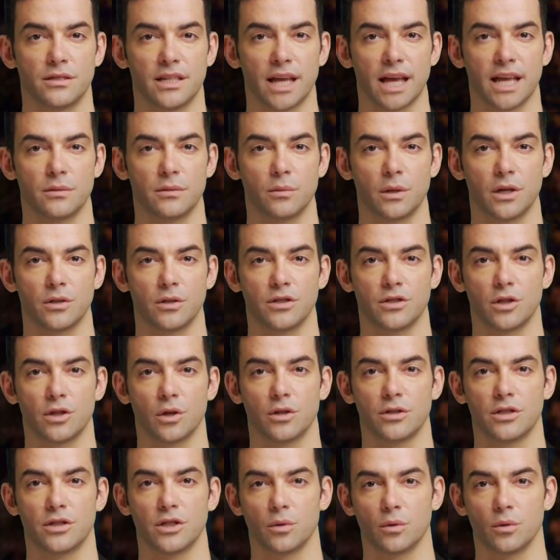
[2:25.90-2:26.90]
The
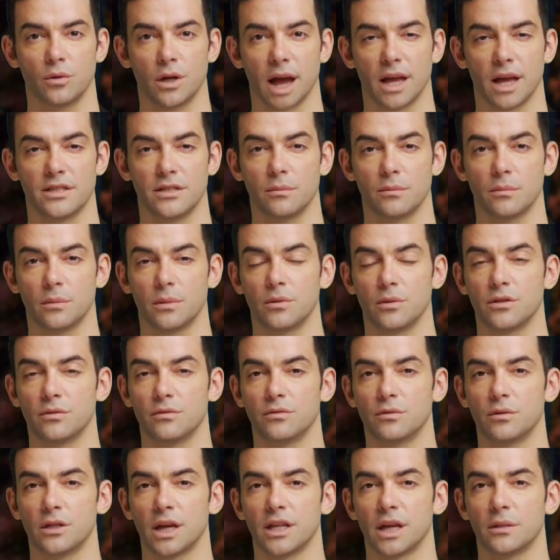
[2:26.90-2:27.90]
explosion also creates a
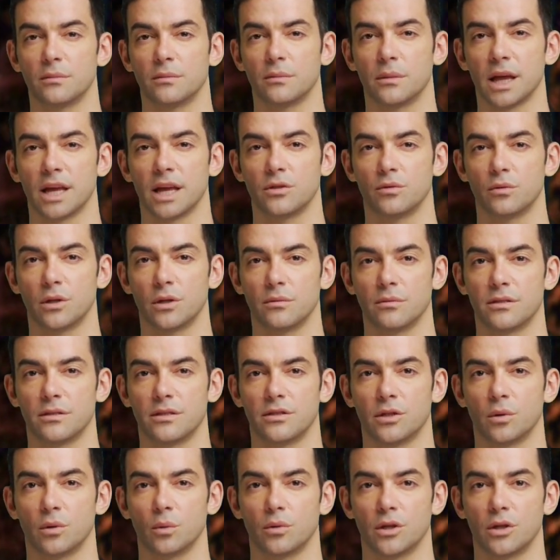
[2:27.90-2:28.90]
beautiful and complex
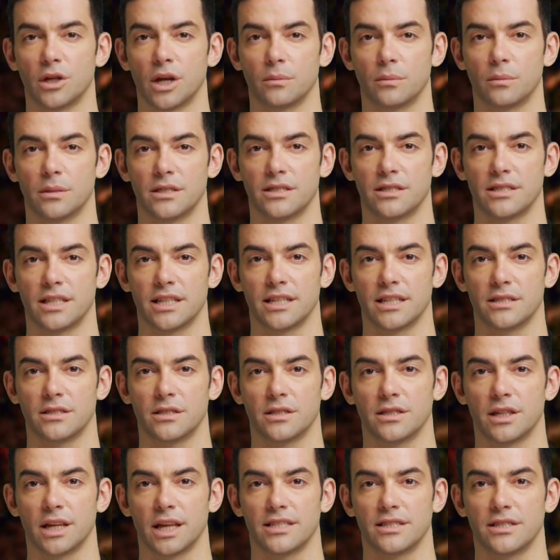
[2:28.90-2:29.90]
remnant, which can be seen
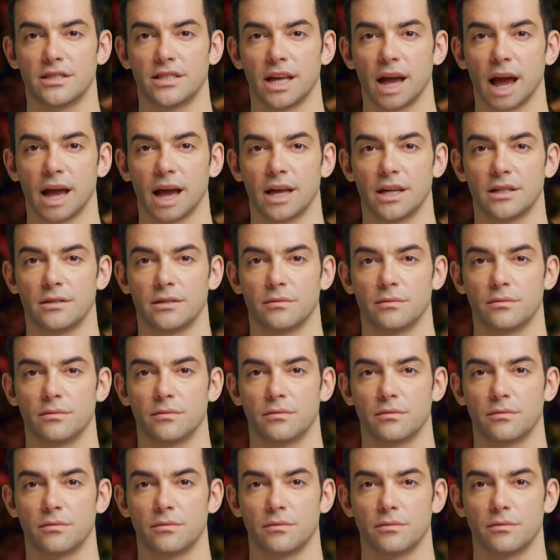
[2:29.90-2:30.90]
in the night sky.
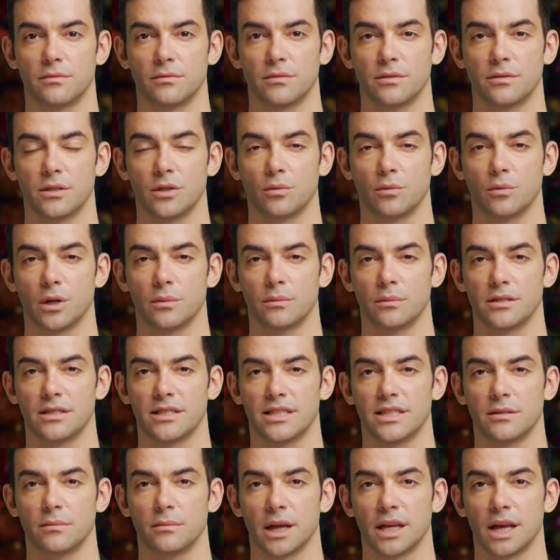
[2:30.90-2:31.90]
The
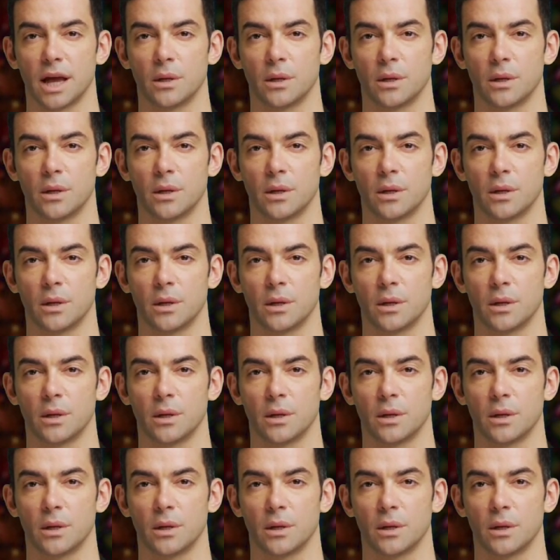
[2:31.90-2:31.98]
remnant is